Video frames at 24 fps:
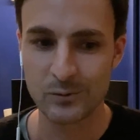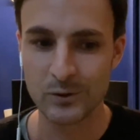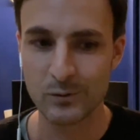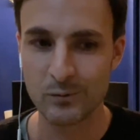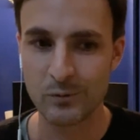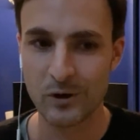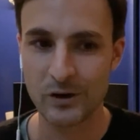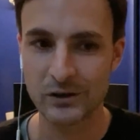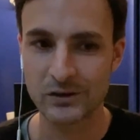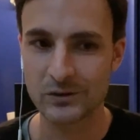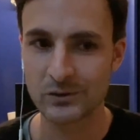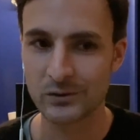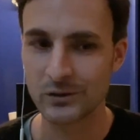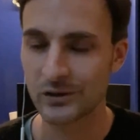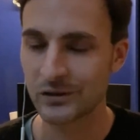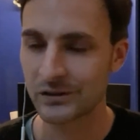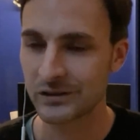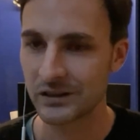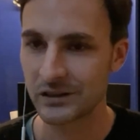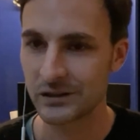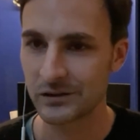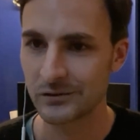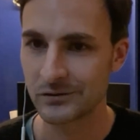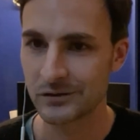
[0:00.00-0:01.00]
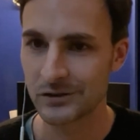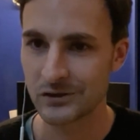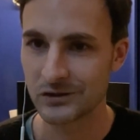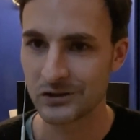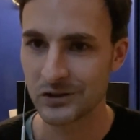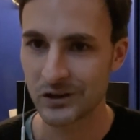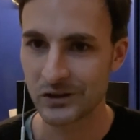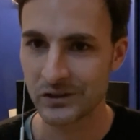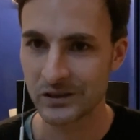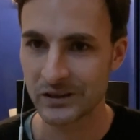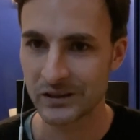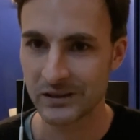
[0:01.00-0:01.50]
we want to continue
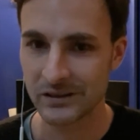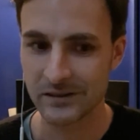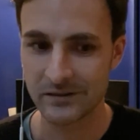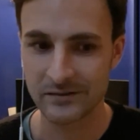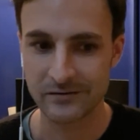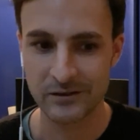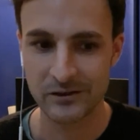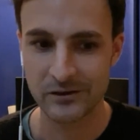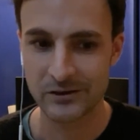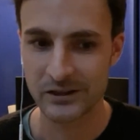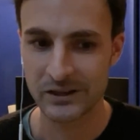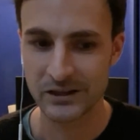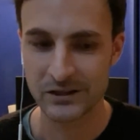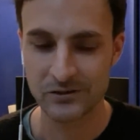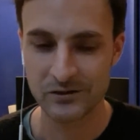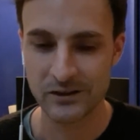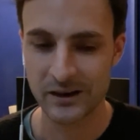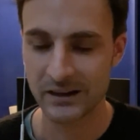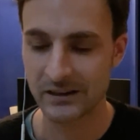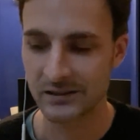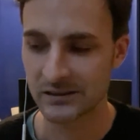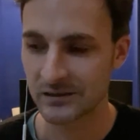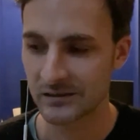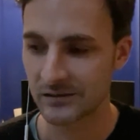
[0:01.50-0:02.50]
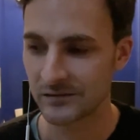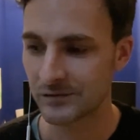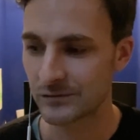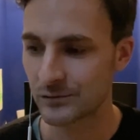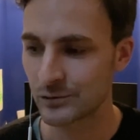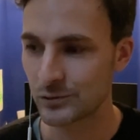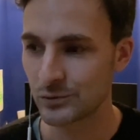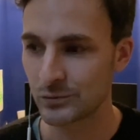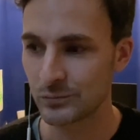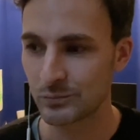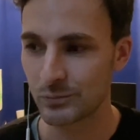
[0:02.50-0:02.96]
the journey in a very attractive,